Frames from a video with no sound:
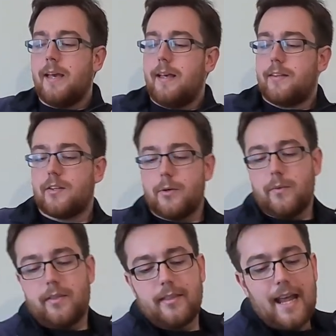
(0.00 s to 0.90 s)

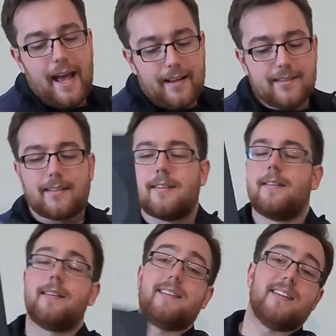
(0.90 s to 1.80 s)
So next,
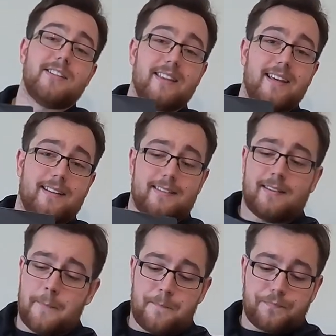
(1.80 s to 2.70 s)
they send you this.
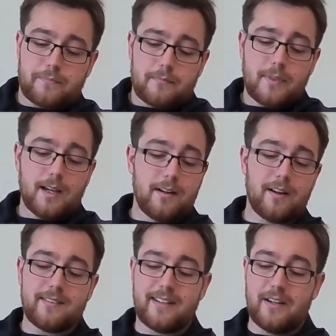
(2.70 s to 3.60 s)
A
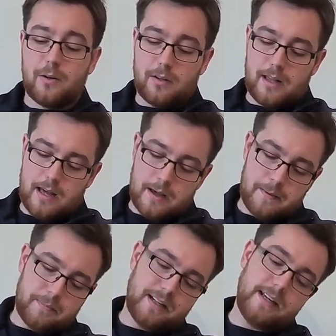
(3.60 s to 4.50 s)
nice little,
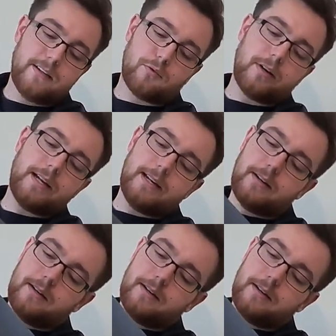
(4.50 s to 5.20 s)
please read